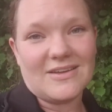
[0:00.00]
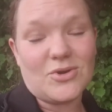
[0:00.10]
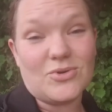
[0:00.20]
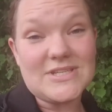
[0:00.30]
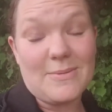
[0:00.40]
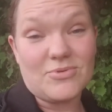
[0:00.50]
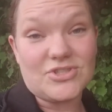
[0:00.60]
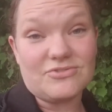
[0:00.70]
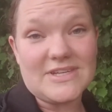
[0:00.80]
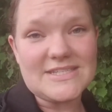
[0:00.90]
core
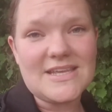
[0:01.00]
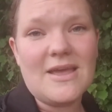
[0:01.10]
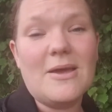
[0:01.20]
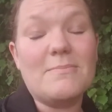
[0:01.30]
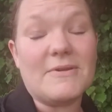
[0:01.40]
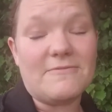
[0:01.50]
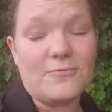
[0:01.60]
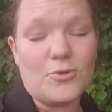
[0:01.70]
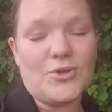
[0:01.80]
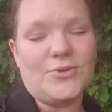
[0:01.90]
temperature is
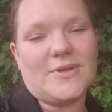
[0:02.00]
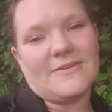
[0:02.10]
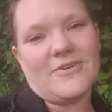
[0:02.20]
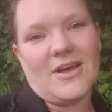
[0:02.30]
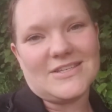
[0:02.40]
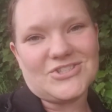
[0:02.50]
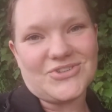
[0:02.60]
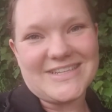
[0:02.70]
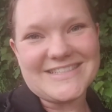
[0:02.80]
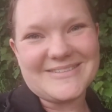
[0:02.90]
before you give ice
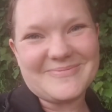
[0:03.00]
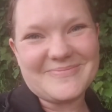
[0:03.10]
treats.